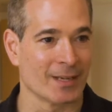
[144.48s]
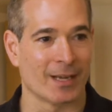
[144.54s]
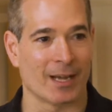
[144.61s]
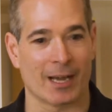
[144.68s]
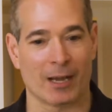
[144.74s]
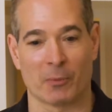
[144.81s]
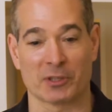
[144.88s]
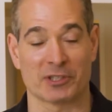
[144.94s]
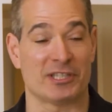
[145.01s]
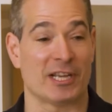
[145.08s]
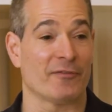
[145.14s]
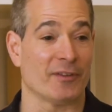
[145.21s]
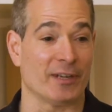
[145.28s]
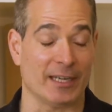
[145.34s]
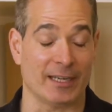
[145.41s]
Worked at
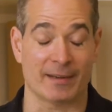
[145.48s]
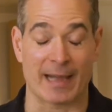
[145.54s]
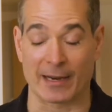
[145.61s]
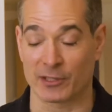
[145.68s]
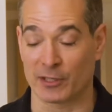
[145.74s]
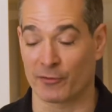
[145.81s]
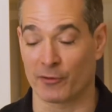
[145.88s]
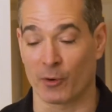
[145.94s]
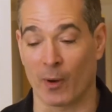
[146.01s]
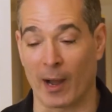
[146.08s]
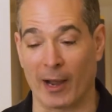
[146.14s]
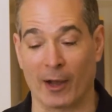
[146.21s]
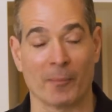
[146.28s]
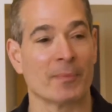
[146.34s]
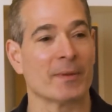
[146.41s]
Tiffany, actually, for a
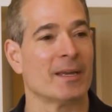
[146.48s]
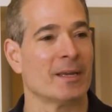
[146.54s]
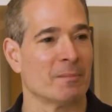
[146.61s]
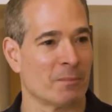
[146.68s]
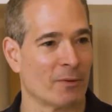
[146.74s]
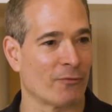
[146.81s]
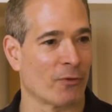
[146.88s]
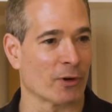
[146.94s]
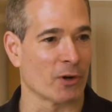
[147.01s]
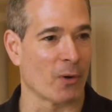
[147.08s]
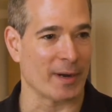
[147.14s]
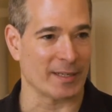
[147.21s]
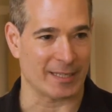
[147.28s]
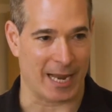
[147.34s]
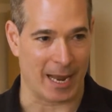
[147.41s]
while before
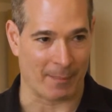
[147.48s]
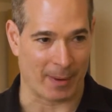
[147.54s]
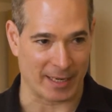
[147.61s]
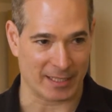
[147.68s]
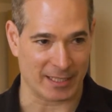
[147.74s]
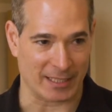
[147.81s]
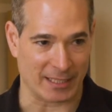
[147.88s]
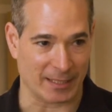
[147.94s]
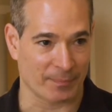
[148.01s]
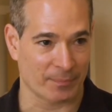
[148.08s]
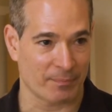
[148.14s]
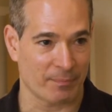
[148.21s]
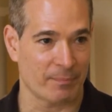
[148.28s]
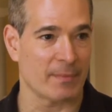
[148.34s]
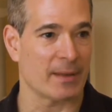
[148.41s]
going to MIT.
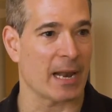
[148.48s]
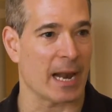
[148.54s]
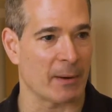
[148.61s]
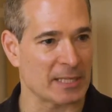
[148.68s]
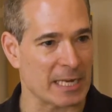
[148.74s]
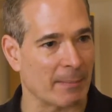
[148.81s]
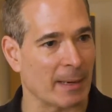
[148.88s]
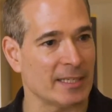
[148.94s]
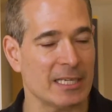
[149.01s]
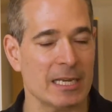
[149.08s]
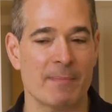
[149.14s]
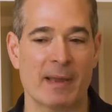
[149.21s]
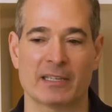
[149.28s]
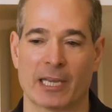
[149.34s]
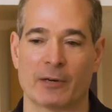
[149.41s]
I went to MIT
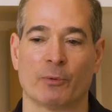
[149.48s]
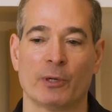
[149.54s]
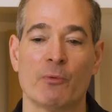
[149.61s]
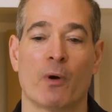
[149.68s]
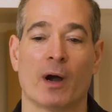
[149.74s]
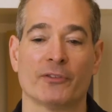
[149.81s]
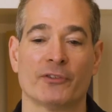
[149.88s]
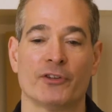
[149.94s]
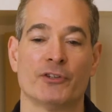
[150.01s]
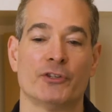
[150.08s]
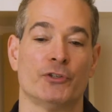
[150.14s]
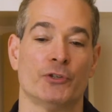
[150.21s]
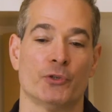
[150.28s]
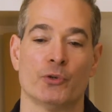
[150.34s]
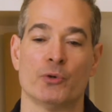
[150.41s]
because I really wanted to
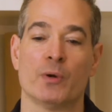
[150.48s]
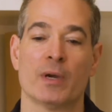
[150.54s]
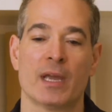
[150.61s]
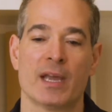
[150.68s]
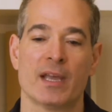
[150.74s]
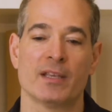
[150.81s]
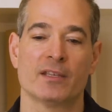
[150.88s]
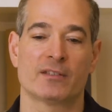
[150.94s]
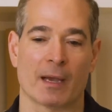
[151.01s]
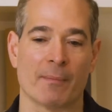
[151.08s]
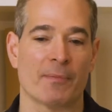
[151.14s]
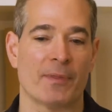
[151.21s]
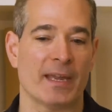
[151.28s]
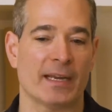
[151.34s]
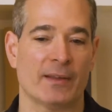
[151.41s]
do
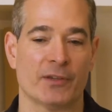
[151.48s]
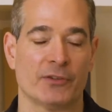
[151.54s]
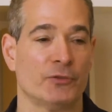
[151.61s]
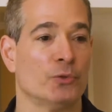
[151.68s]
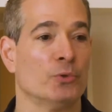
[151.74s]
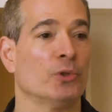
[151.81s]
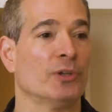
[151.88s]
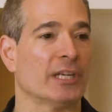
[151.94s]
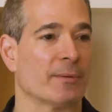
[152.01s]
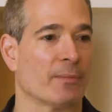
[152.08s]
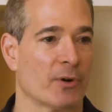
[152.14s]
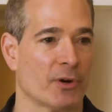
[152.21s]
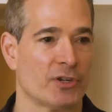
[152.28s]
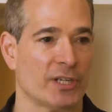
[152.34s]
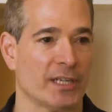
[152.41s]
something in this newly
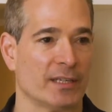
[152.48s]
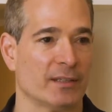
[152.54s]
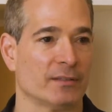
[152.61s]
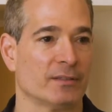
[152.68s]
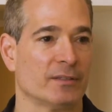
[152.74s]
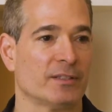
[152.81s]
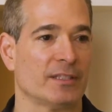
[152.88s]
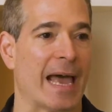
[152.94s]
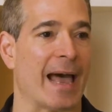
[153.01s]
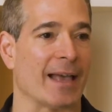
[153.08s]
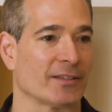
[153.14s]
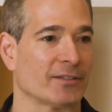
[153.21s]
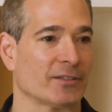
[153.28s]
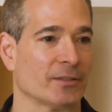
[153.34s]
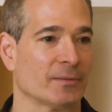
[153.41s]
emerging
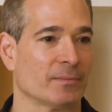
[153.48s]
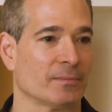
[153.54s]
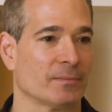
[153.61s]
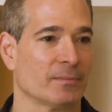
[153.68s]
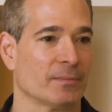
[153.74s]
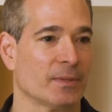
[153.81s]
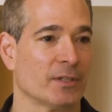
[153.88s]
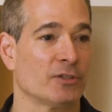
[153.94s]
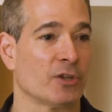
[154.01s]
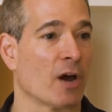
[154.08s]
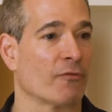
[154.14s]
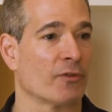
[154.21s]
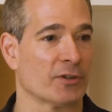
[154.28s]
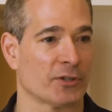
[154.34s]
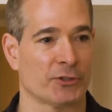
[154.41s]
SaaS,
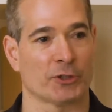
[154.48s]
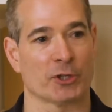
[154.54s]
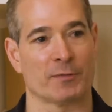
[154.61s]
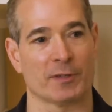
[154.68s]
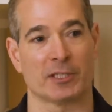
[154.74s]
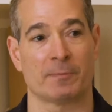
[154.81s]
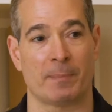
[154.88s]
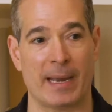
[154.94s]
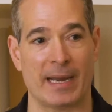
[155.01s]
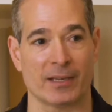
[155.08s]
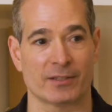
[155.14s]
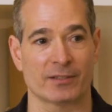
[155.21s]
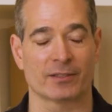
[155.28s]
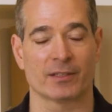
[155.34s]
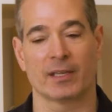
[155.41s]
software as a service
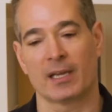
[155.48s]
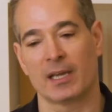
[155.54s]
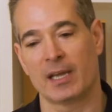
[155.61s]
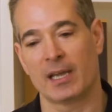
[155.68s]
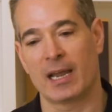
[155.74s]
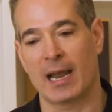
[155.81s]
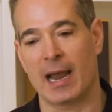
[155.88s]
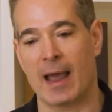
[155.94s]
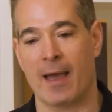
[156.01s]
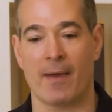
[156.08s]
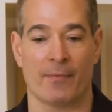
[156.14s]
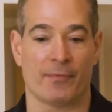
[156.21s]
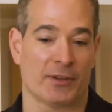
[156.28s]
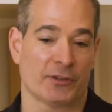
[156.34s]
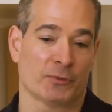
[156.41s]
space.
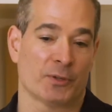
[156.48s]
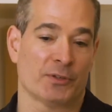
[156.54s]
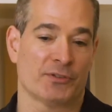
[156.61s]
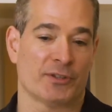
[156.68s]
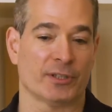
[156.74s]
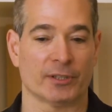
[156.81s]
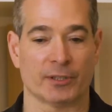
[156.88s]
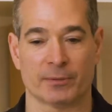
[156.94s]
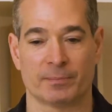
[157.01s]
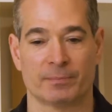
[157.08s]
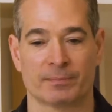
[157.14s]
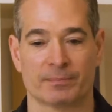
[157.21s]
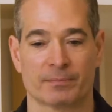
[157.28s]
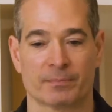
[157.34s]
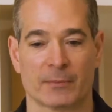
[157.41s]
And this was the
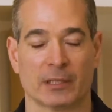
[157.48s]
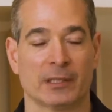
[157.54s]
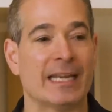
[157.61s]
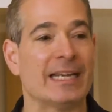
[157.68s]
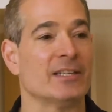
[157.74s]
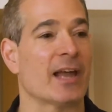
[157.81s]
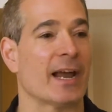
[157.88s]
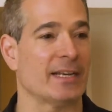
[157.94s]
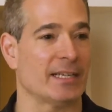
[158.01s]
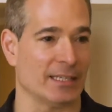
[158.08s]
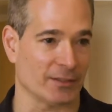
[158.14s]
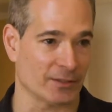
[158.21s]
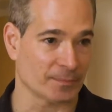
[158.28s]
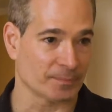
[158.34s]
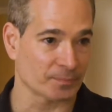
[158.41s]
late 90s.